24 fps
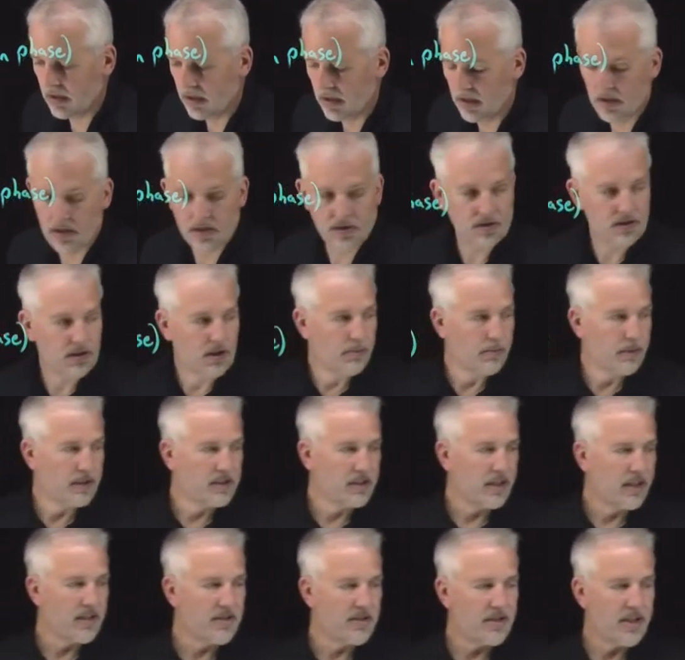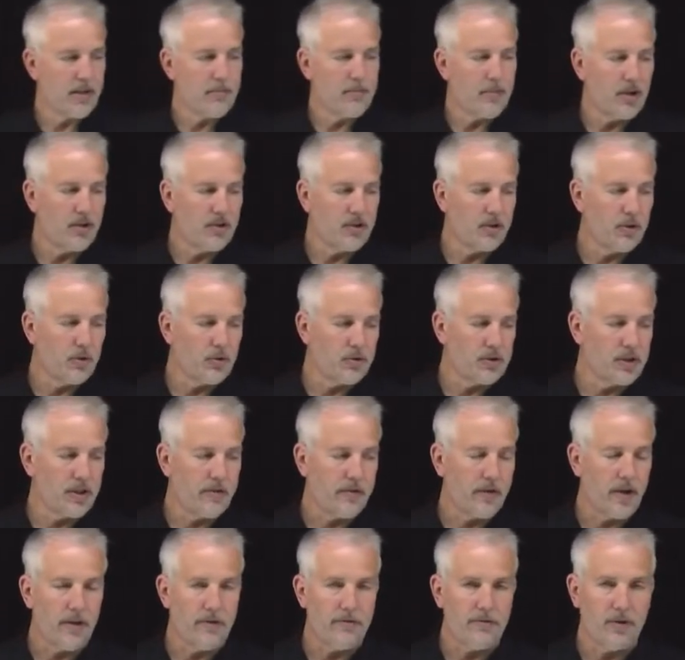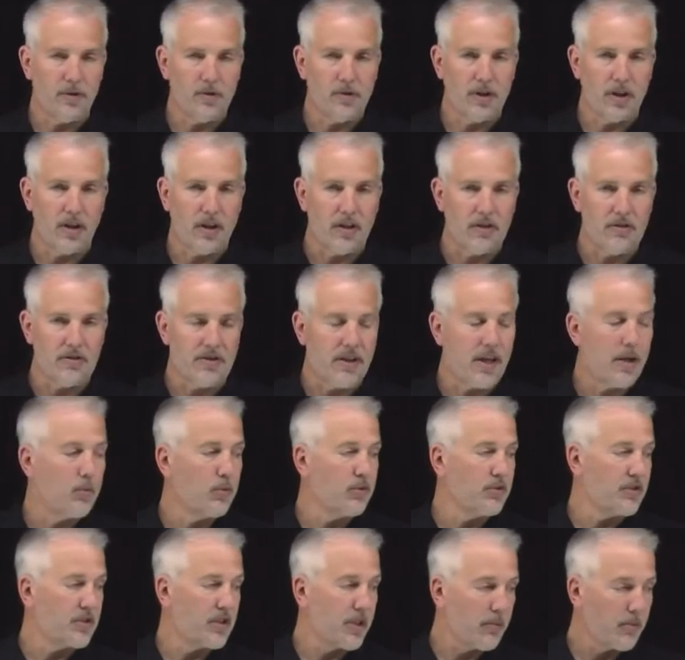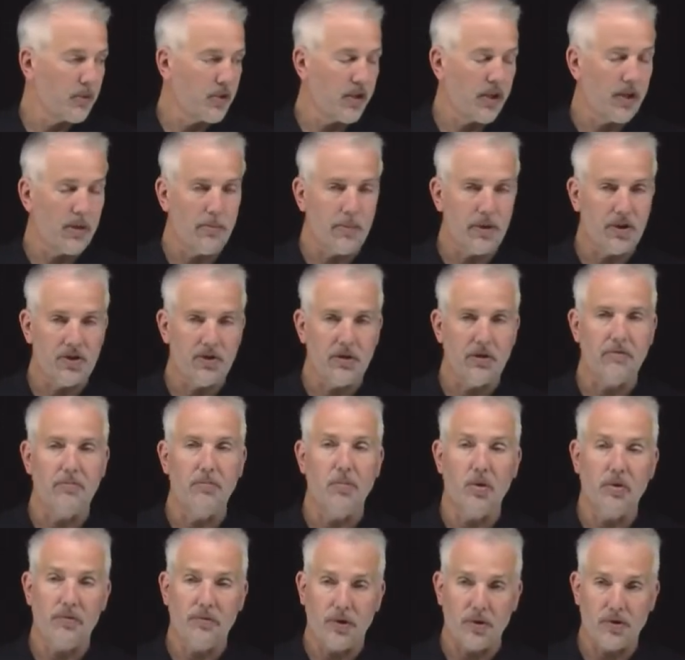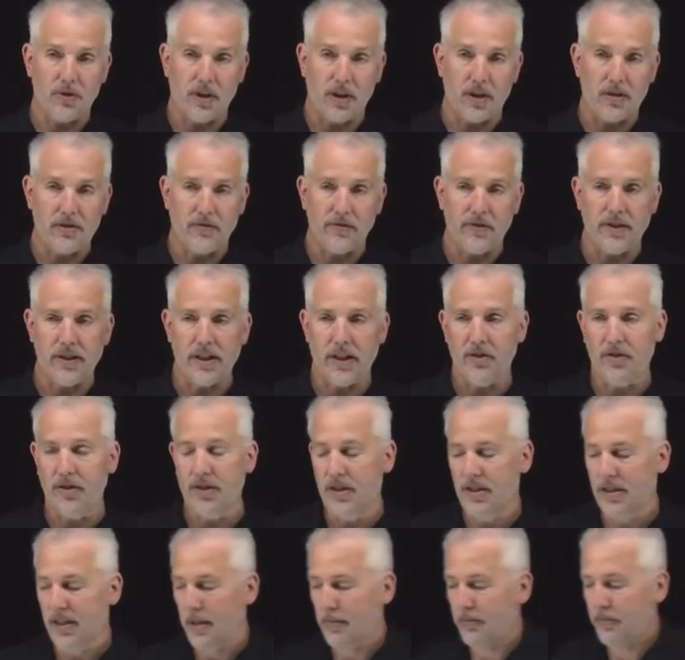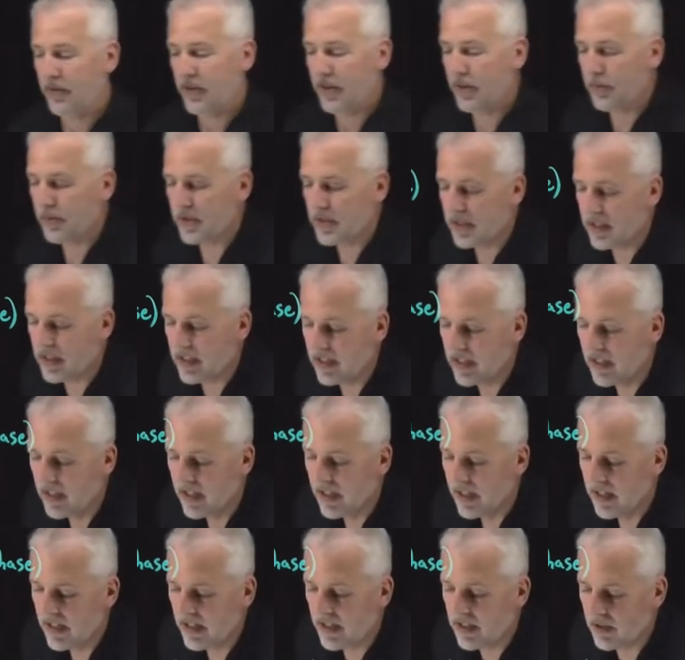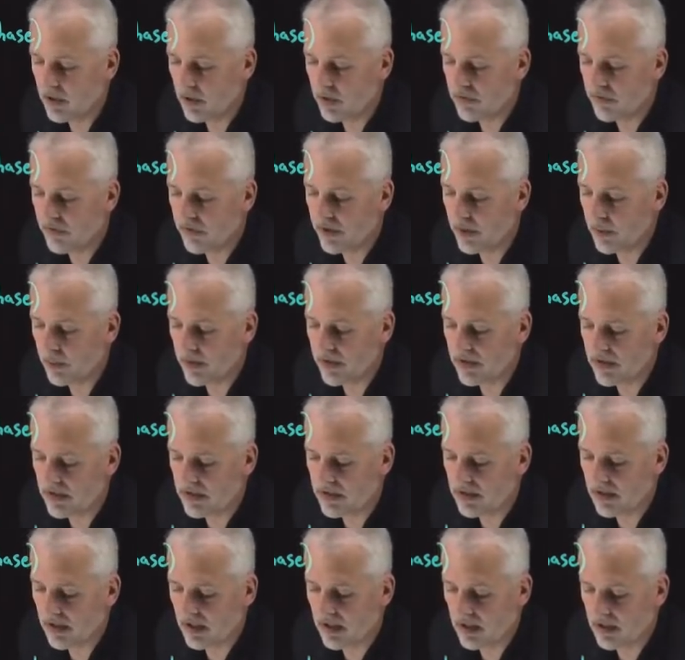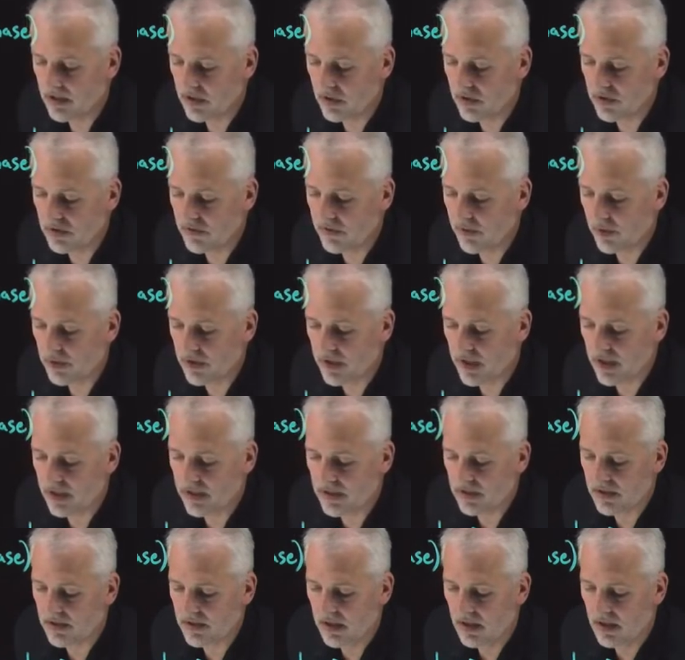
some excited state molecules giving off photons that will stimulate emission of more photons of exactly the same frequency, and those, uh, those photons